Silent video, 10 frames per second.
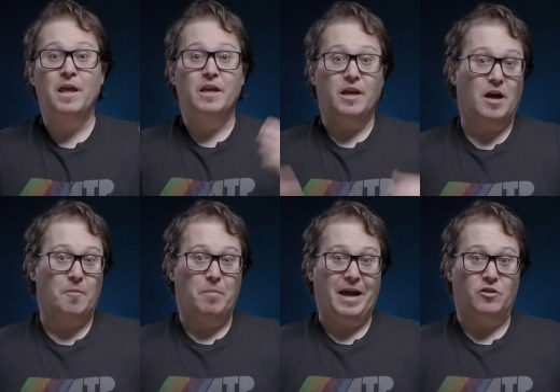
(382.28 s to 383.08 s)
You
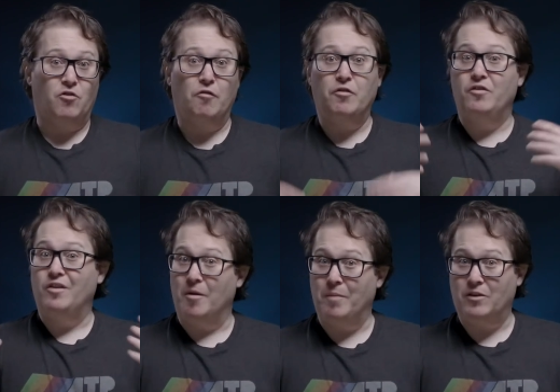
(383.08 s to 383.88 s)
come back to your office, you
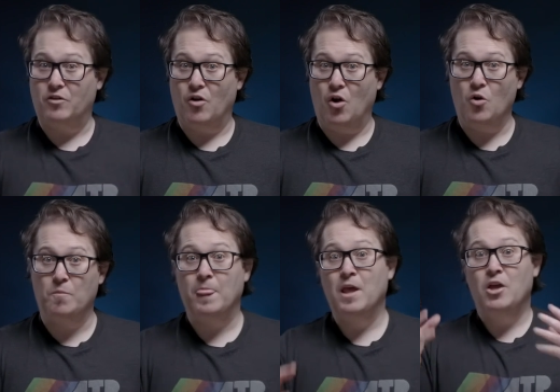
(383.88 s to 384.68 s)
come back to your
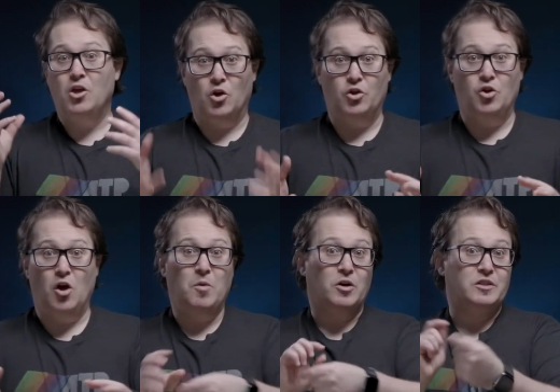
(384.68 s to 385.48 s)
home, you got your
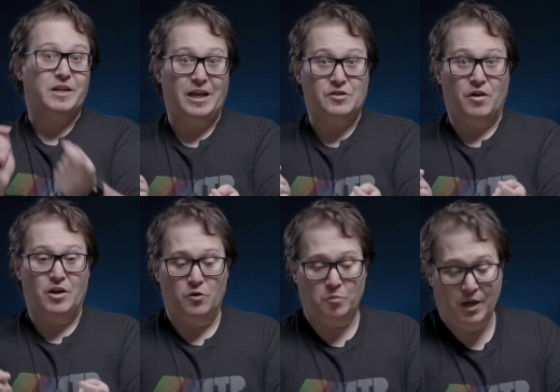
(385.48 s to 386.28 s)
NAR box that connects via
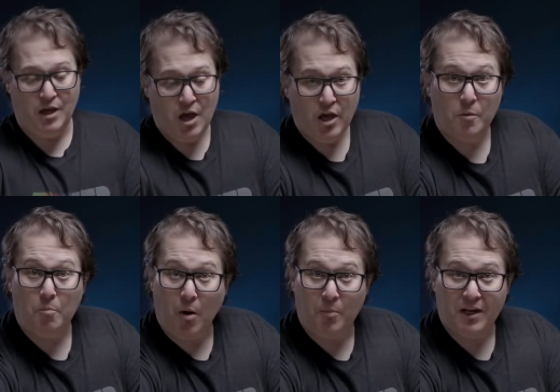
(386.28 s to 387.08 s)
USB, you
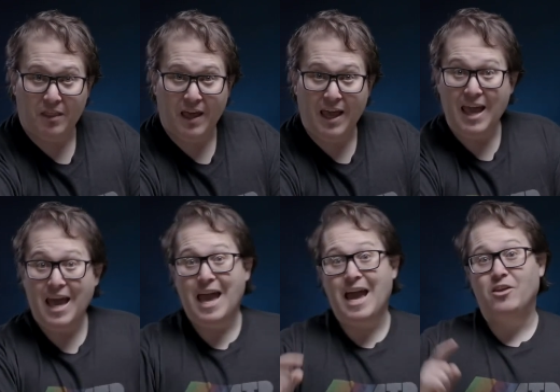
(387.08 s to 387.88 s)
pop it in there,
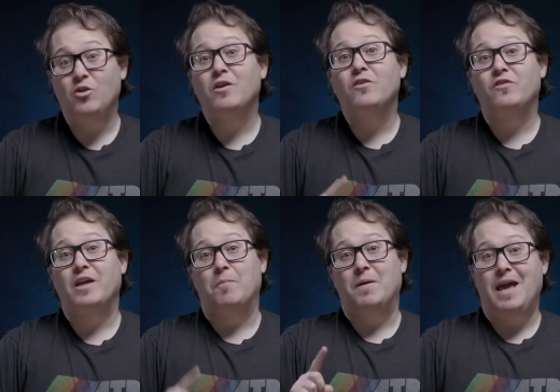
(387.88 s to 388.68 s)
and you can
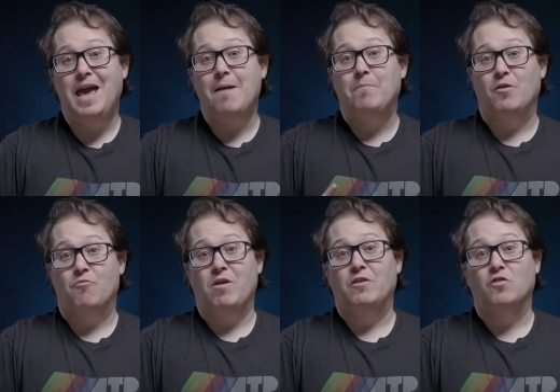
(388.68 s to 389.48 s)
set up an app that
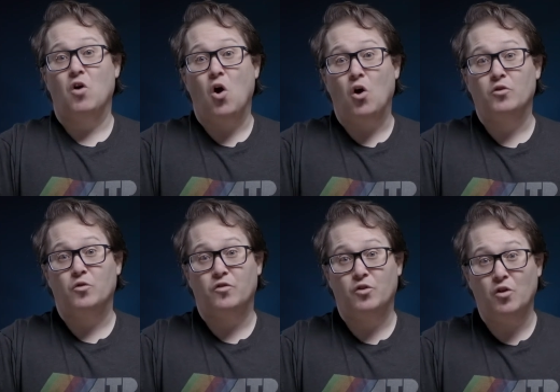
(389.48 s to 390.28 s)
runs on
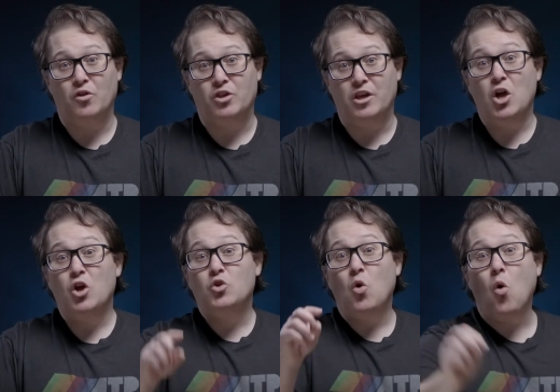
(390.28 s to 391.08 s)
your Synology
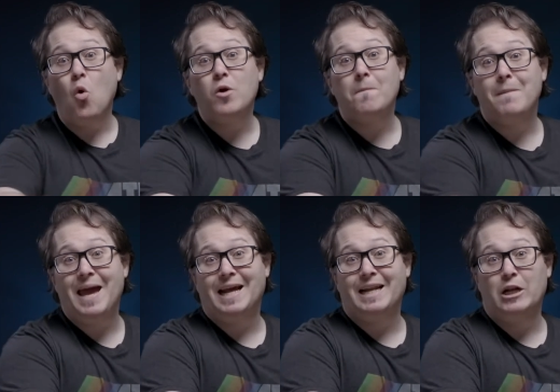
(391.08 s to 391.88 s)
to
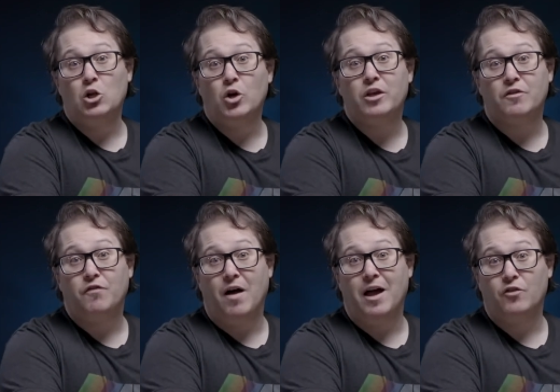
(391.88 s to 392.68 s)
automatically look at the
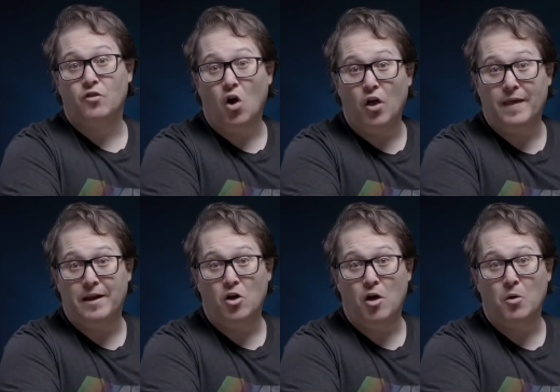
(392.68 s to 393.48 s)
files on
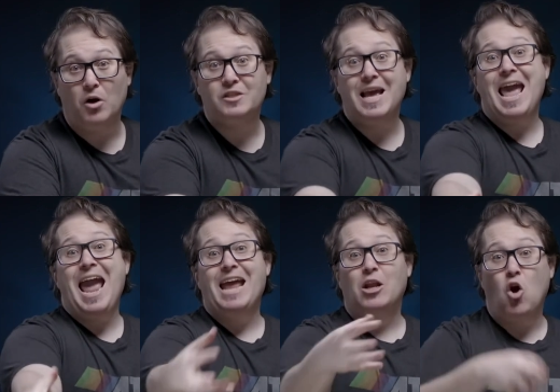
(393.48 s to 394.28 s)
that NAR box
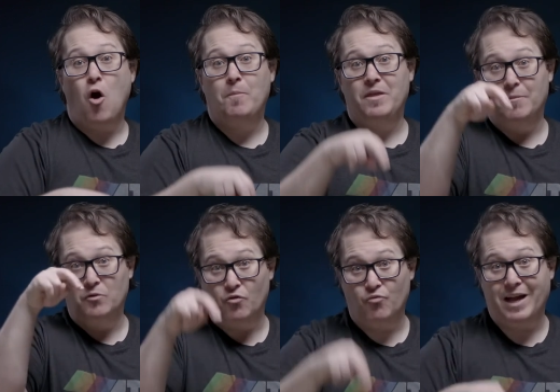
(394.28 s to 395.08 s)
and copy them
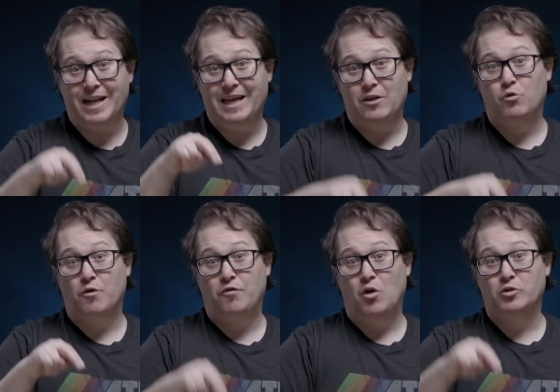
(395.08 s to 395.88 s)
directly into a
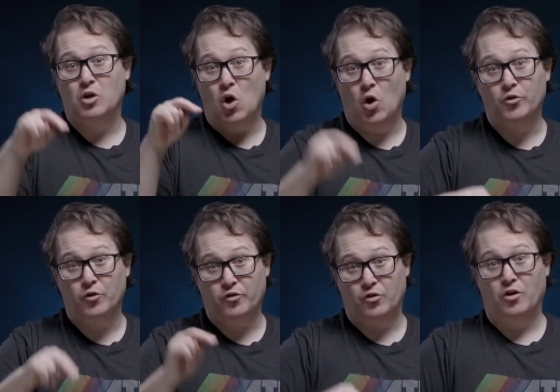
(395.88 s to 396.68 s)
folder on
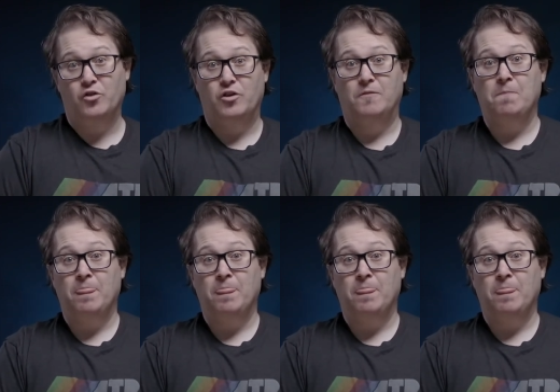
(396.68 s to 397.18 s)
your Synology.